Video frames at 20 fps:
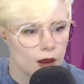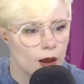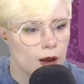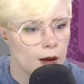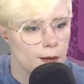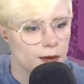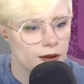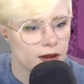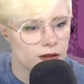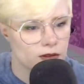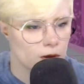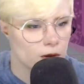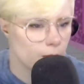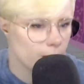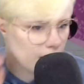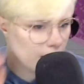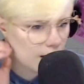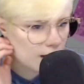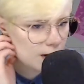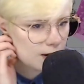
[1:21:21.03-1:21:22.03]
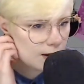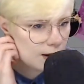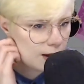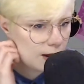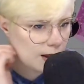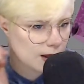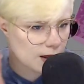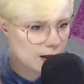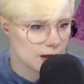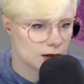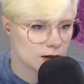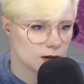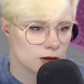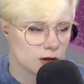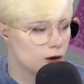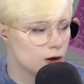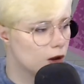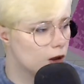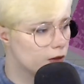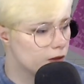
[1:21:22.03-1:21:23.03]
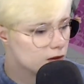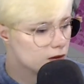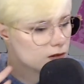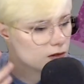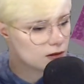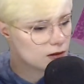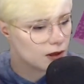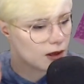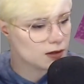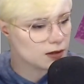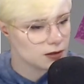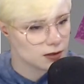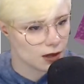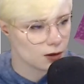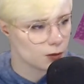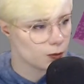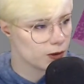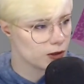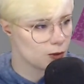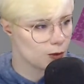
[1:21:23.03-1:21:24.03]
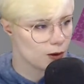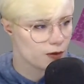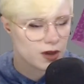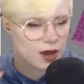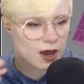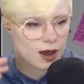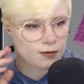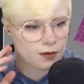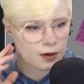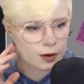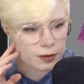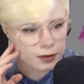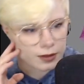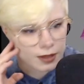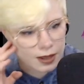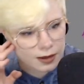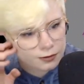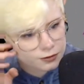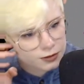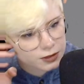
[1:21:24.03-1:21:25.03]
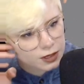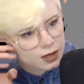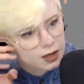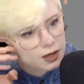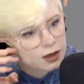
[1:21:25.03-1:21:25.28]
But let's go ahead and call this design done. We do have a half hour left.